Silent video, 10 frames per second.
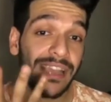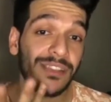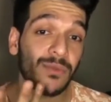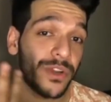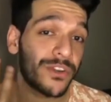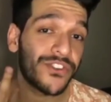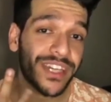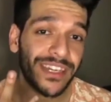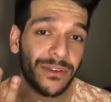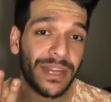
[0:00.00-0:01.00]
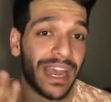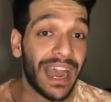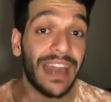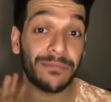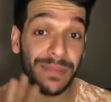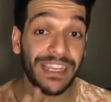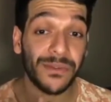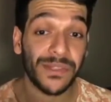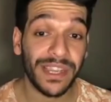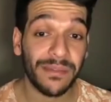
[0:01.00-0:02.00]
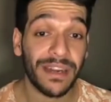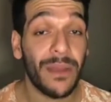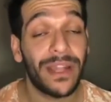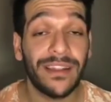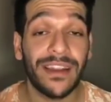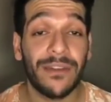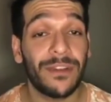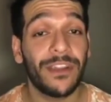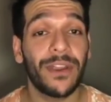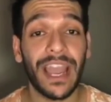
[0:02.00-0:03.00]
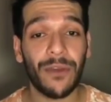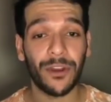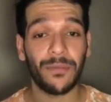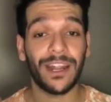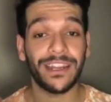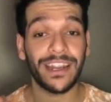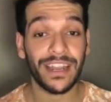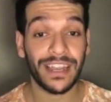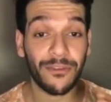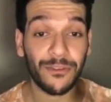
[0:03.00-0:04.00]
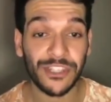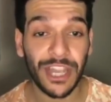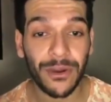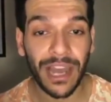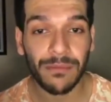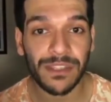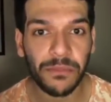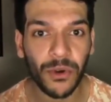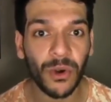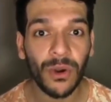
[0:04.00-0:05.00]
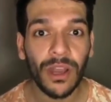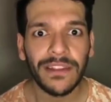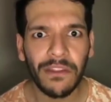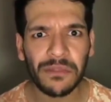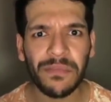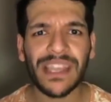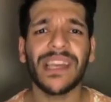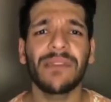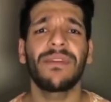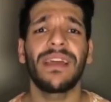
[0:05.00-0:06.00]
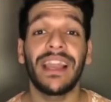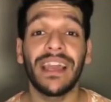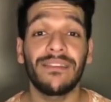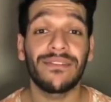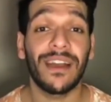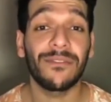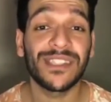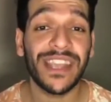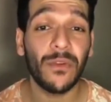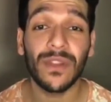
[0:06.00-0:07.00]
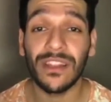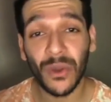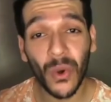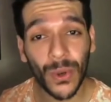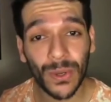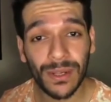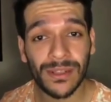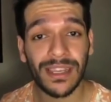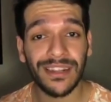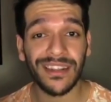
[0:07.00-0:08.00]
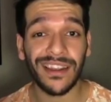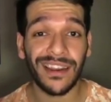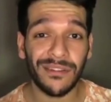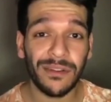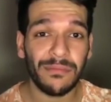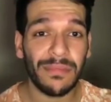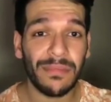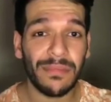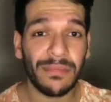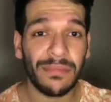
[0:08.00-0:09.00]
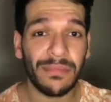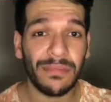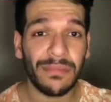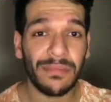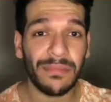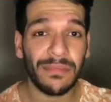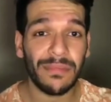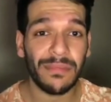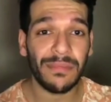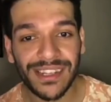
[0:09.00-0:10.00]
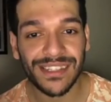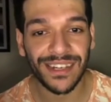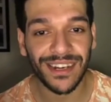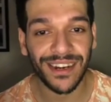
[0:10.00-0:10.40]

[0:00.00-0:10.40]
I just wanted to try it out. I had a place to stay, but I went there and I was like, okay, I want to bartend and I want to see how it happens. Bro, that was the best time of my life. I was staying with the locals I was staying in the bar for 4 nights.